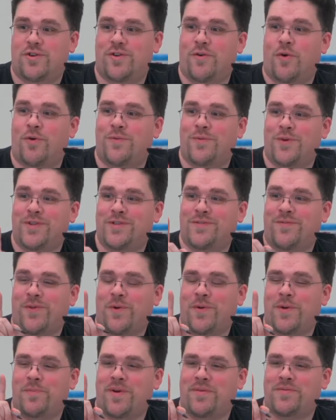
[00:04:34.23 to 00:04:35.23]
sure your ovoids
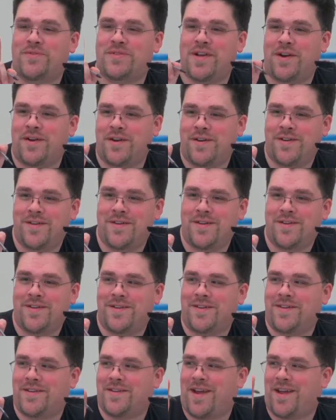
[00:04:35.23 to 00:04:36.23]
float above center, and
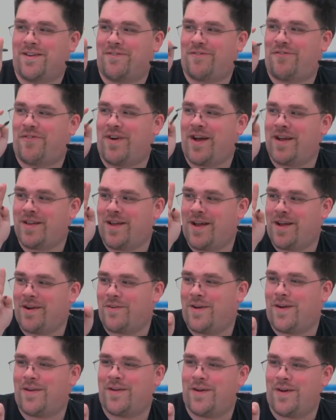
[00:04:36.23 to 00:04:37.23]
you got a fine line
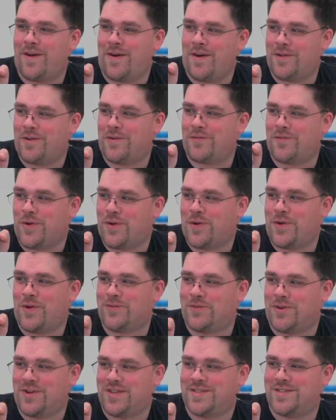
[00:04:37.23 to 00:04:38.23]
around all your floating
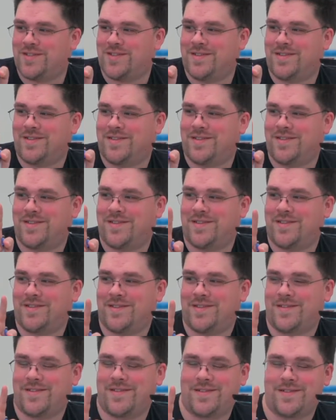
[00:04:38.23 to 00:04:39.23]
ovoids.
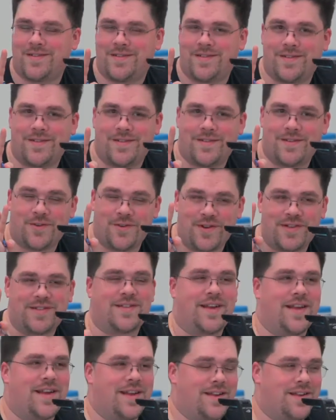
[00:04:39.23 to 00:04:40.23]
The
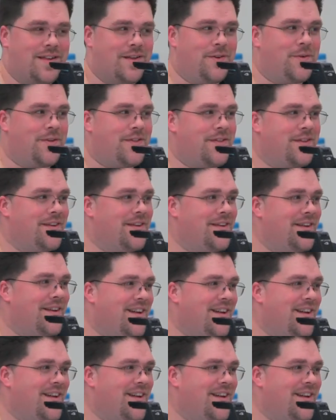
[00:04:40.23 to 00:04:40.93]
rest I can deal with.